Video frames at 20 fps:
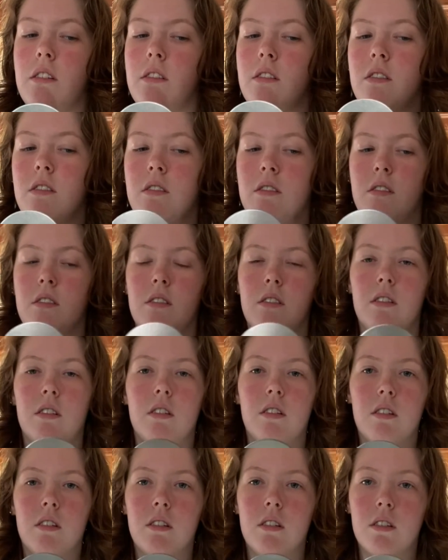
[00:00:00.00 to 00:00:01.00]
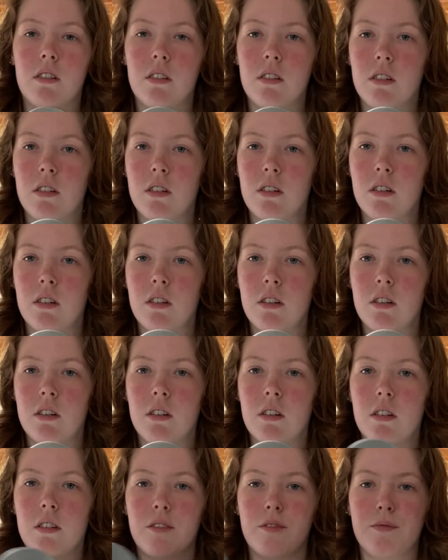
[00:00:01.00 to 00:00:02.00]

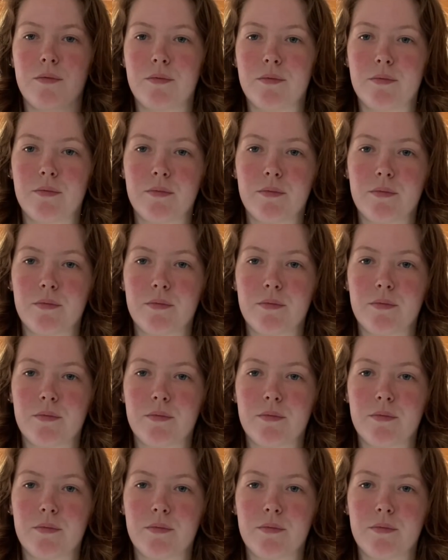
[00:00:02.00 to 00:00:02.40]
Nothing is said.